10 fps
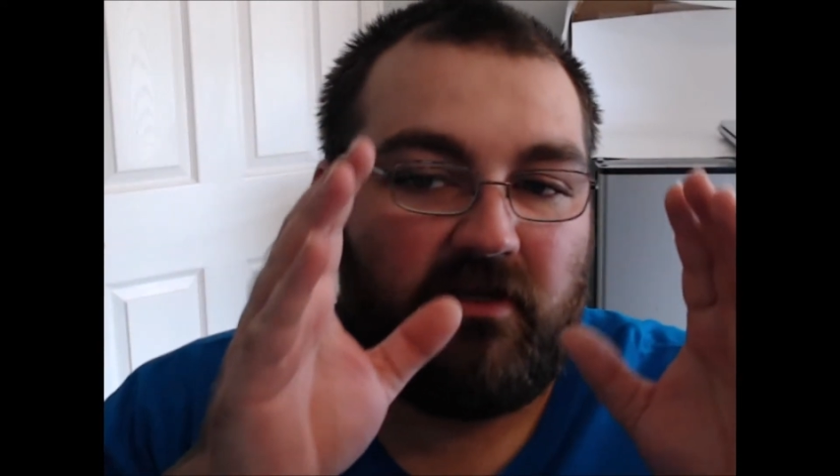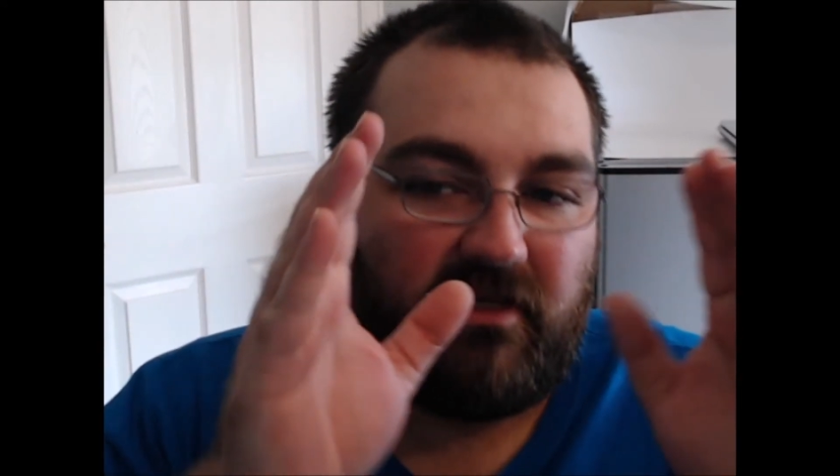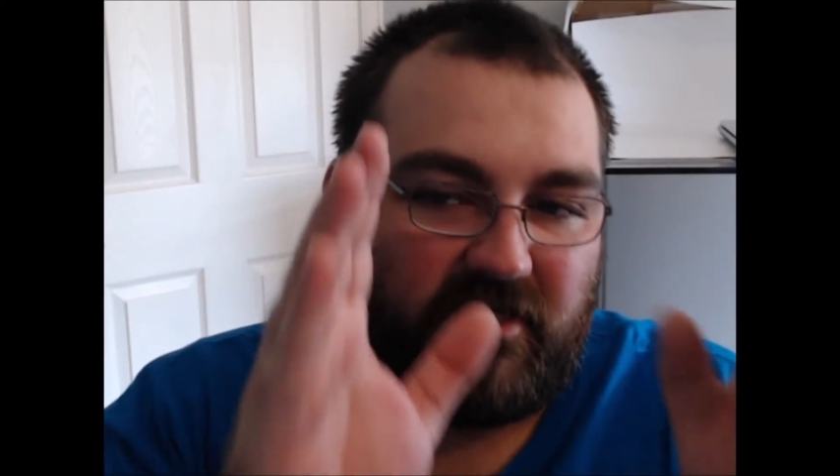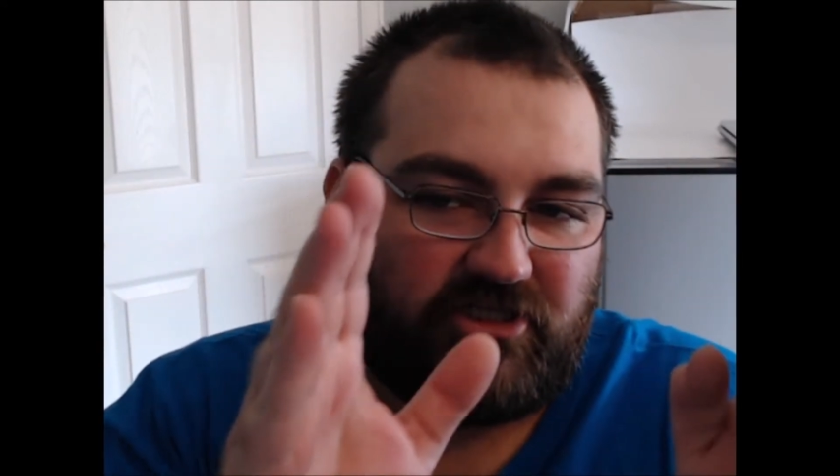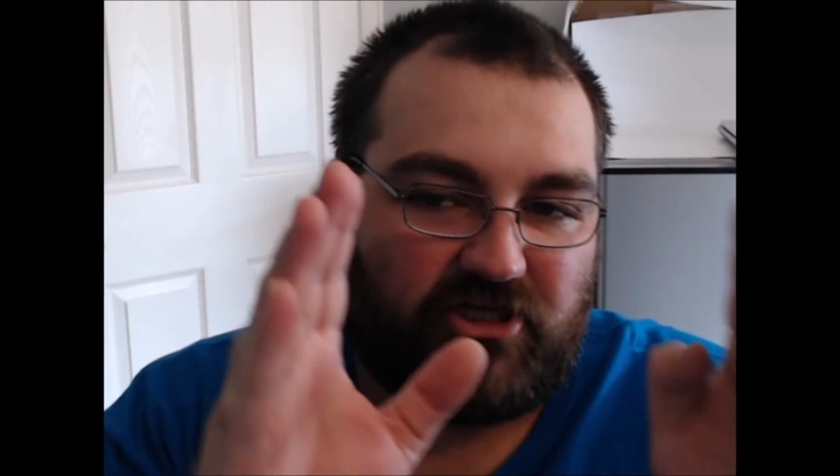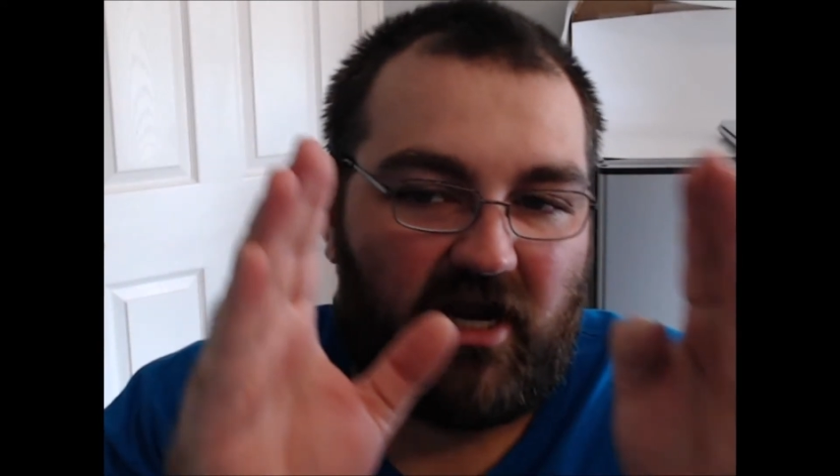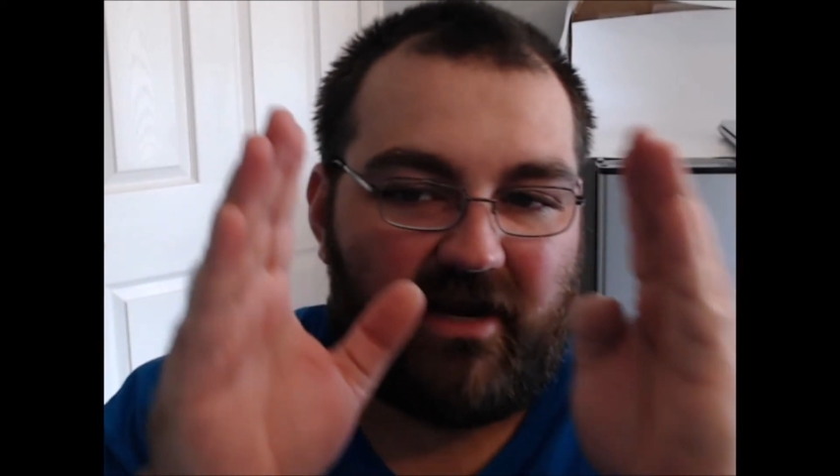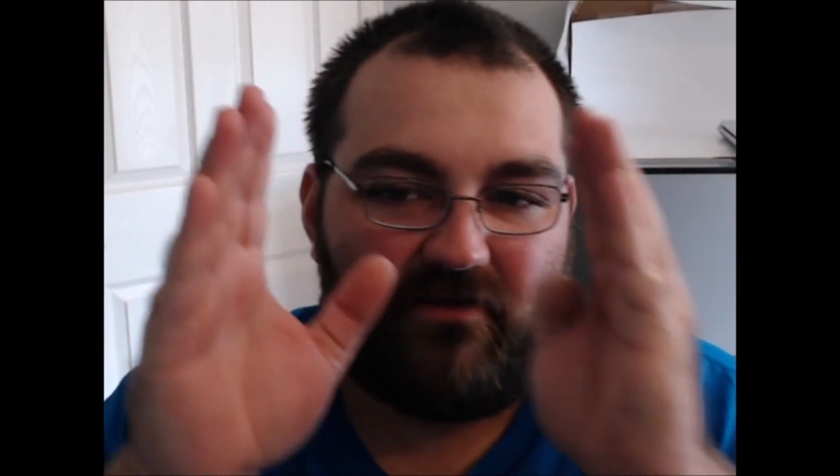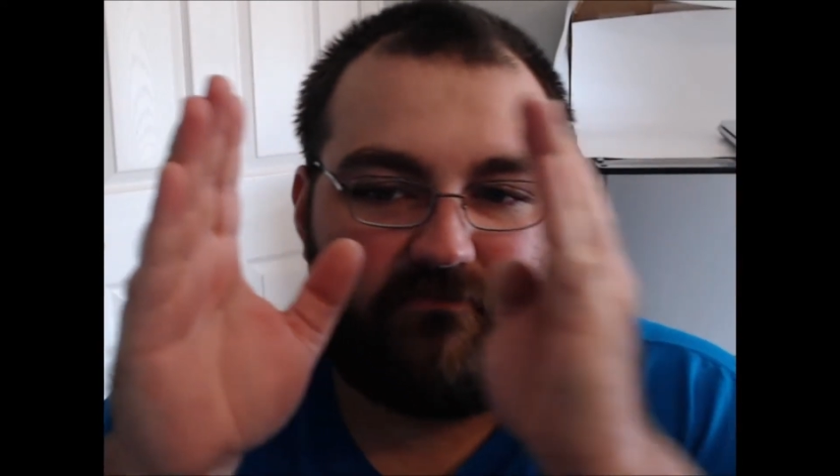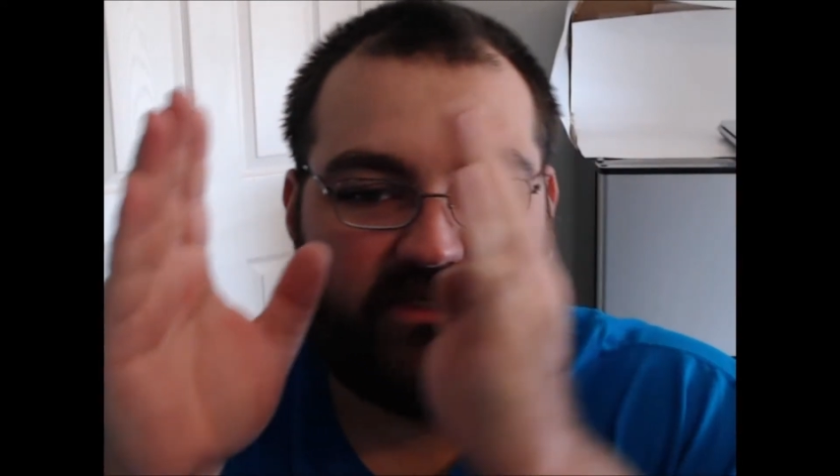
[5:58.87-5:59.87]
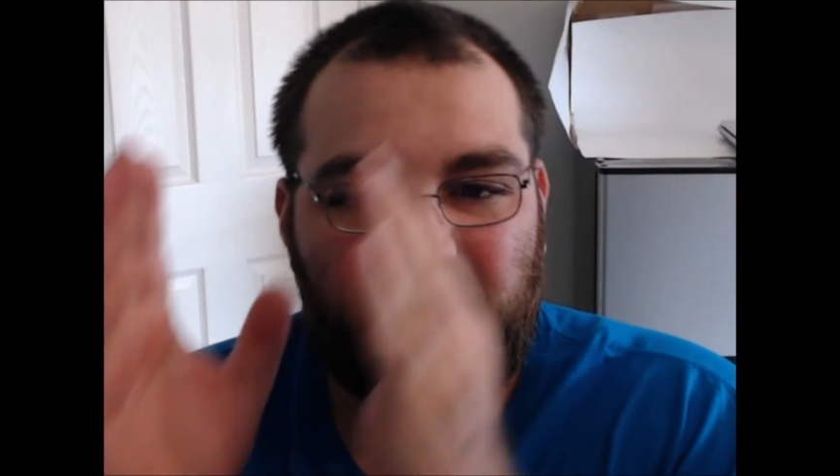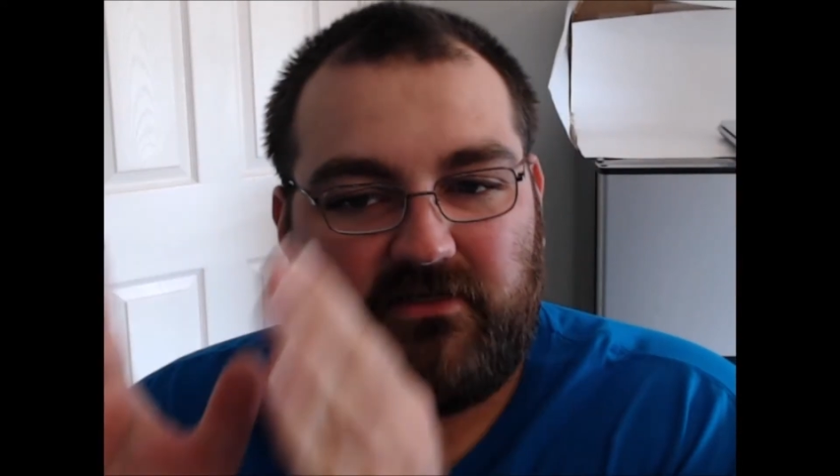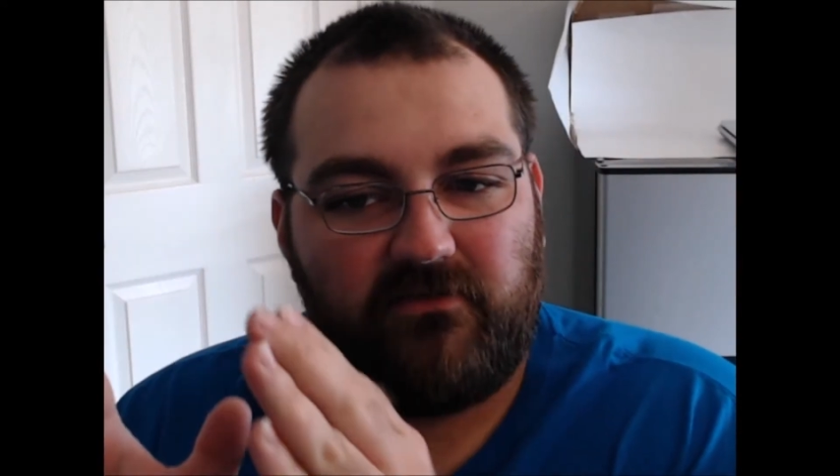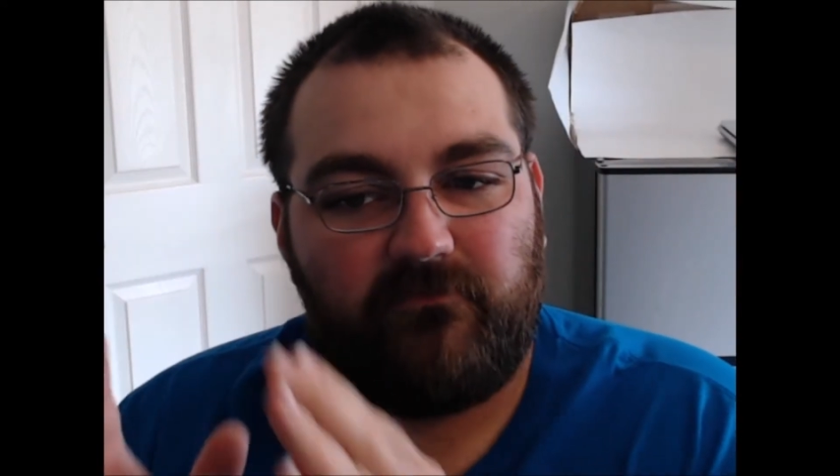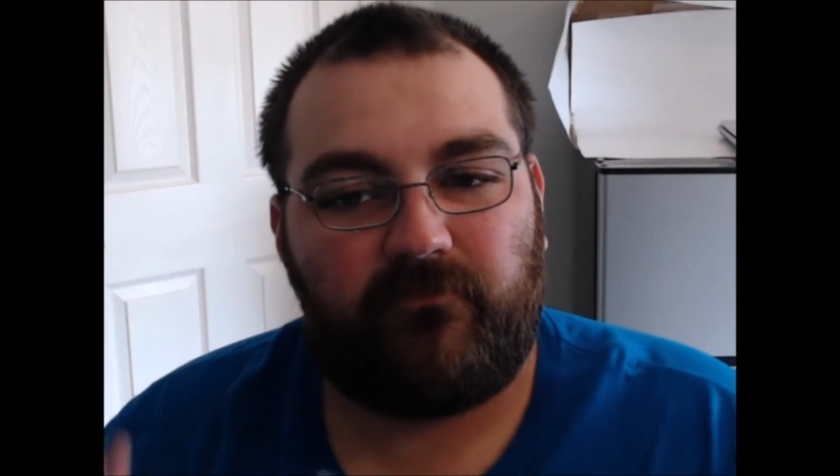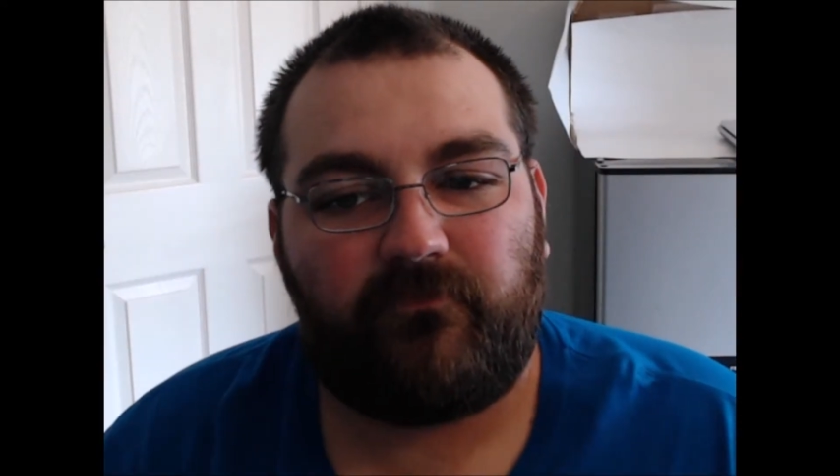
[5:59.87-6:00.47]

each item in